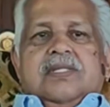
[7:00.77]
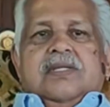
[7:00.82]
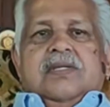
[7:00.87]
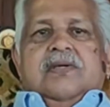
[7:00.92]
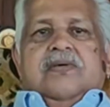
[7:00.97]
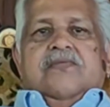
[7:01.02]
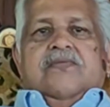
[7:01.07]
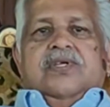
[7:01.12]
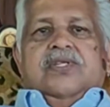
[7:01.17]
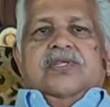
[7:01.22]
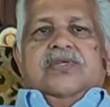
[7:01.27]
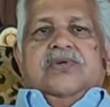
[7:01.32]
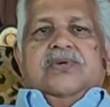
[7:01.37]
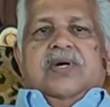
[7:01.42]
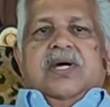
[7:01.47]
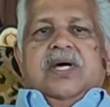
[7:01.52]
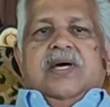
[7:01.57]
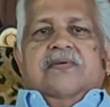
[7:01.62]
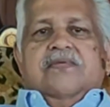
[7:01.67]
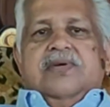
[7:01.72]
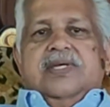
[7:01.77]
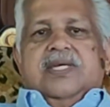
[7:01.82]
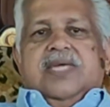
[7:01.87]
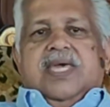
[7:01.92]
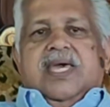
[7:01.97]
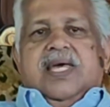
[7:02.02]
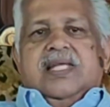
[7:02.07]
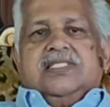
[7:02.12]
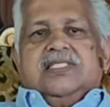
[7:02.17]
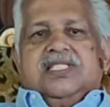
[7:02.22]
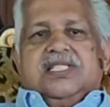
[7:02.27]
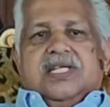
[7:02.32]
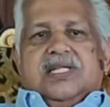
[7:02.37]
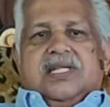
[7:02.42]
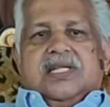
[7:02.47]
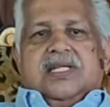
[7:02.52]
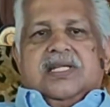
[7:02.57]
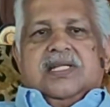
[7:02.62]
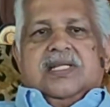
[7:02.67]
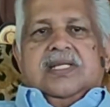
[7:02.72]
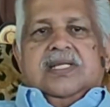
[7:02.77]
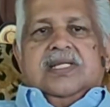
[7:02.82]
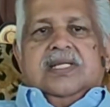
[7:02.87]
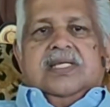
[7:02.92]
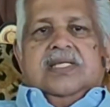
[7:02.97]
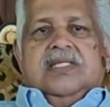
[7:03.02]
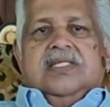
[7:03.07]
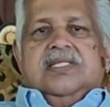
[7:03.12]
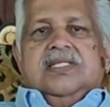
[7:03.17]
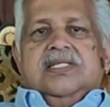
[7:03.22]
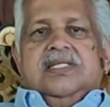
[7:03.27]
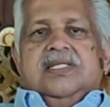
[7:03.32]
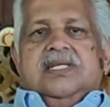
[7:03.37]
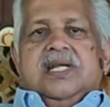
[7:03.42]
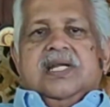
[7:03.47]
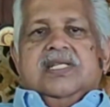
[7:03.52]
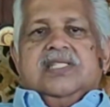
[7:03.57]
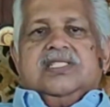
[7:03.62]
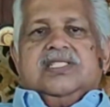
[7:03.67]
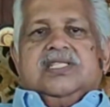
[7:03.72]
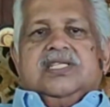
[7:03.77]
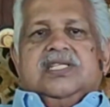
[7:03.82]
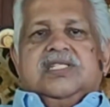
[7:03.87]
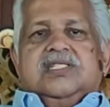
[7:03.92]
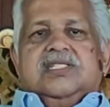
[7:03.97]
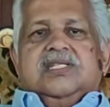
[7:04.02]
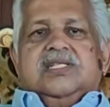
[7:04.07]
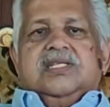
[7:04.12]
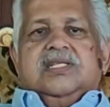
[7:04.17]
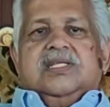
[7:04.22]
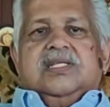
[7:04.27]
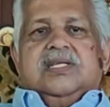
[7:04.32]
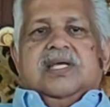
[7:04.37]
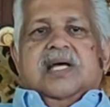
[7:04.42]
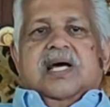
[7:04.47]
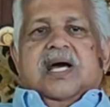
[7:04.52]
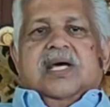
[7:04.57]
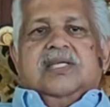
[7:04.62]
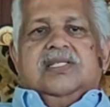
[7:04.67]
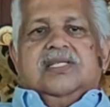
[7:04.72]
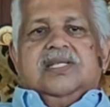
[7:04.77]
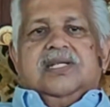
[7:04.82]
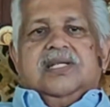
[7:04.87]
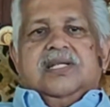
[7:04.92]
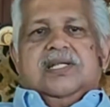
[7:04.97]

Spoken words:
when you have a cancer in the early stage, either